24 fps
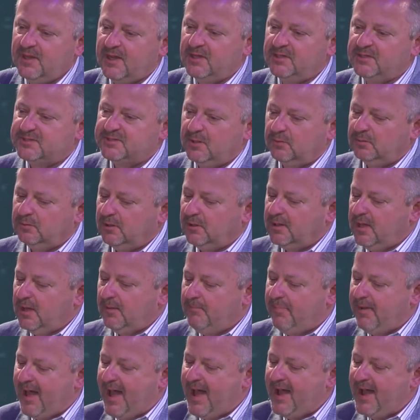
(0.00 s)
so
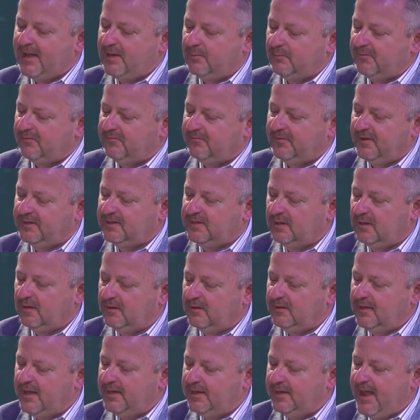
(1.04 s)
looking back and reflecting on
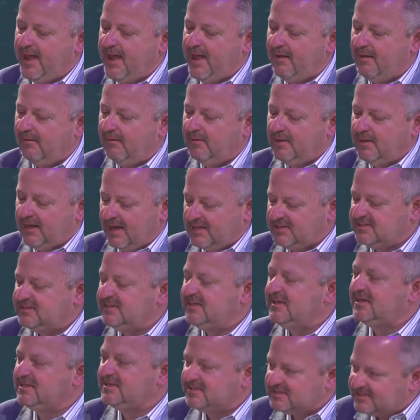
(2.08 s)
that now, I
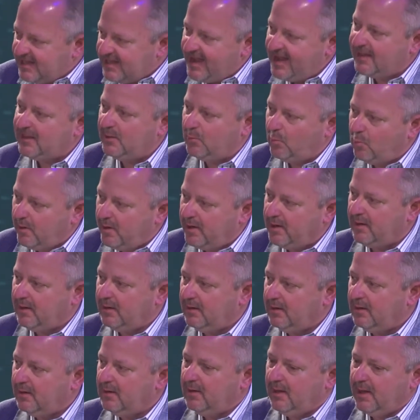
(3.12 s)
see exactly where
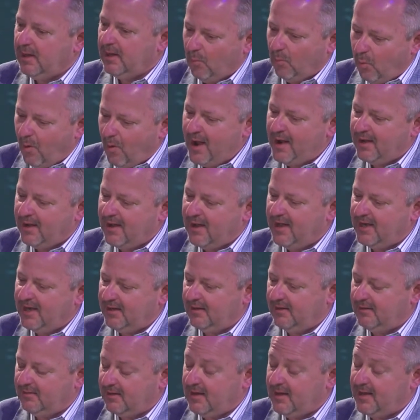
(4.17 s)
and why God
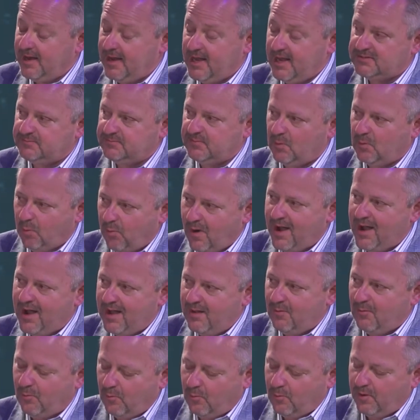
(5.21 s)
has me,
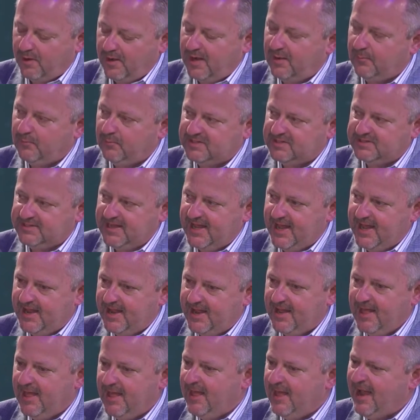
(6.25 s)
where I am
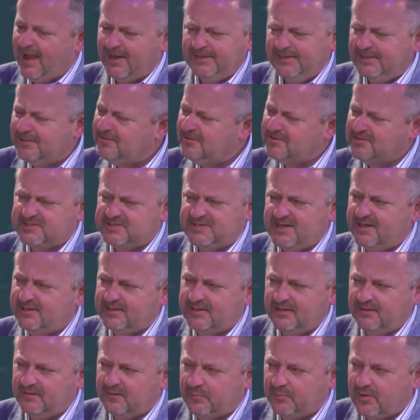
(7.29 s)
today. I didn't understand
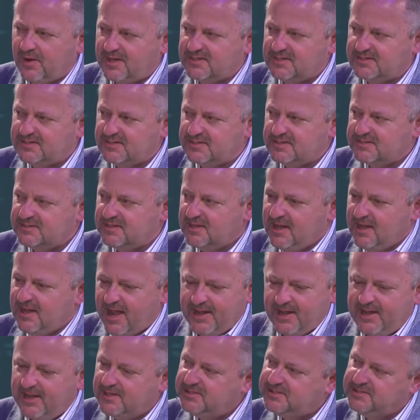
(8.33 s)
that in the process. I
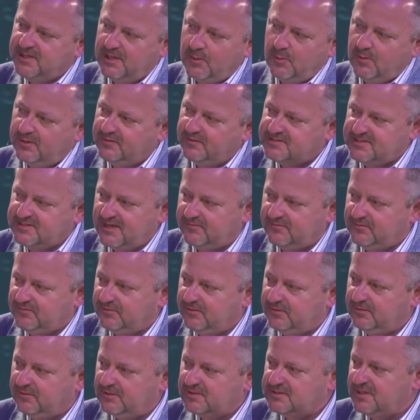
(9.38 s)
can't tell you what this
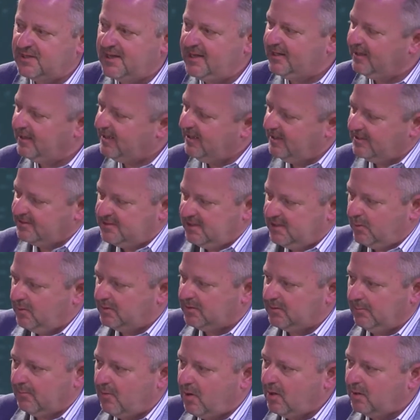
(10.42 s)
afternoon looks like. I can't tell you what
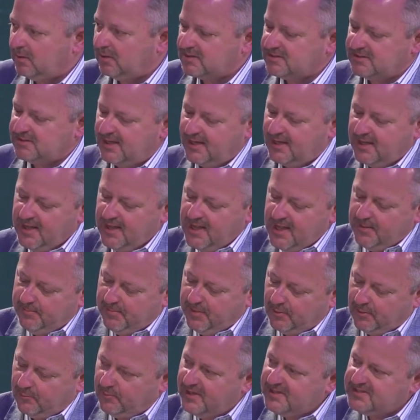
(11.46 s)
tomorrow looks like,
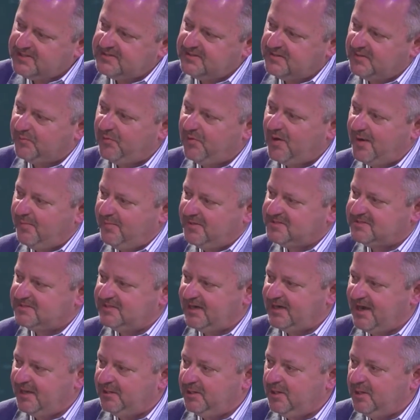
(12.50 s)
but I rest in the promise
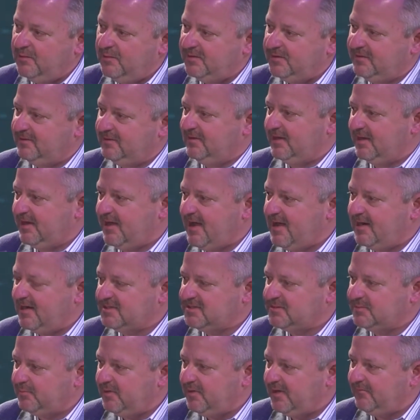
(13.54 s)
that I know that God
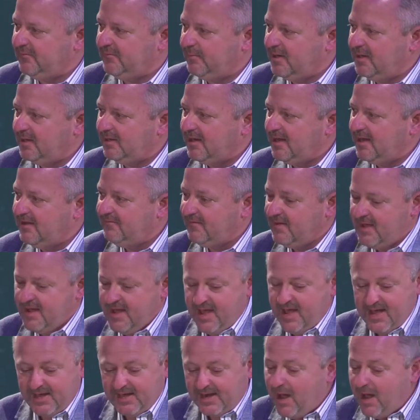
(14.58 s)
has a plan for my life,
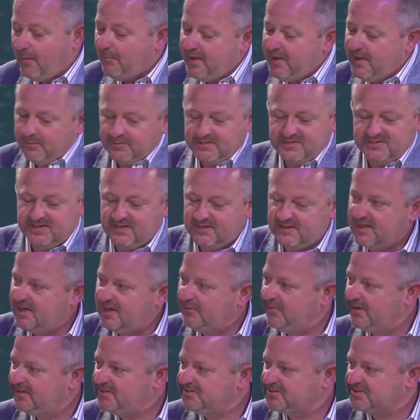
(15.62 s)
and I'll be able to see that in
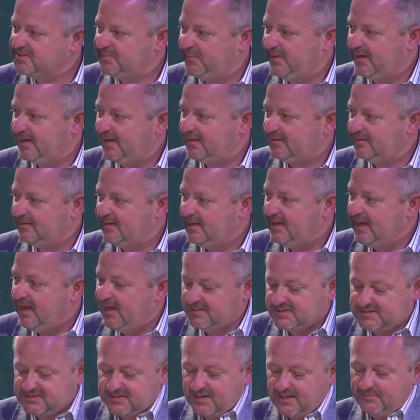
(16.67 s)
retrospect.
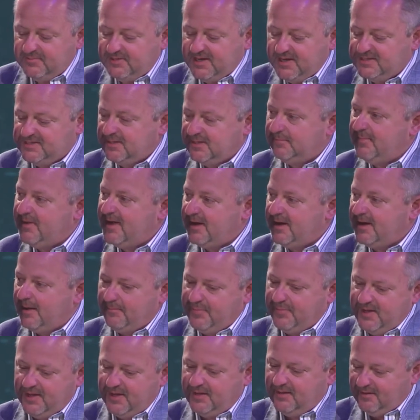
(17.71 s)
And some days it may not
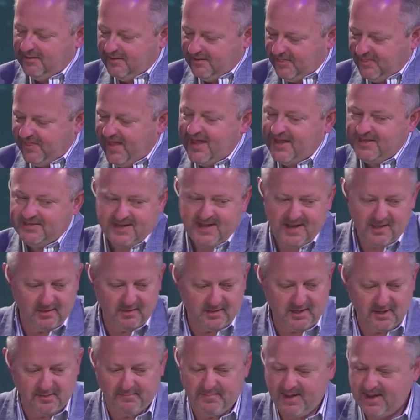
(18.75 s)
be that day
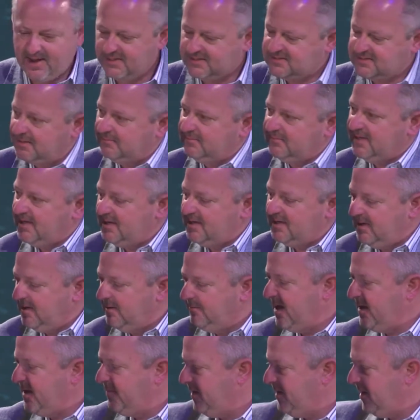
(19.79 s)
looking back. Someday it
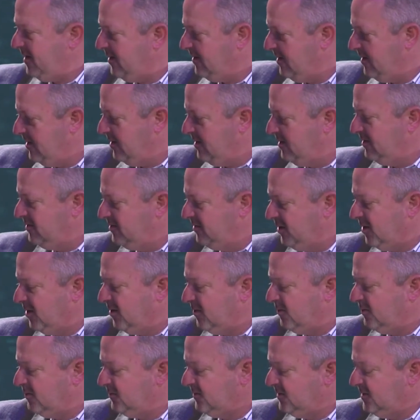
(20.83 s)
may be,
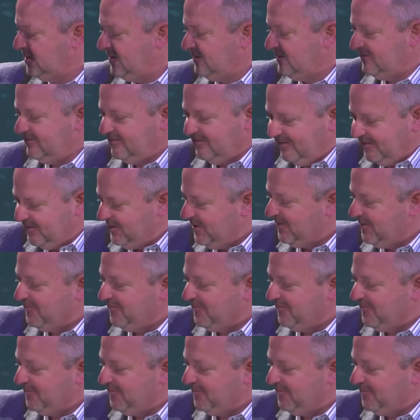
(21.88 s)
a year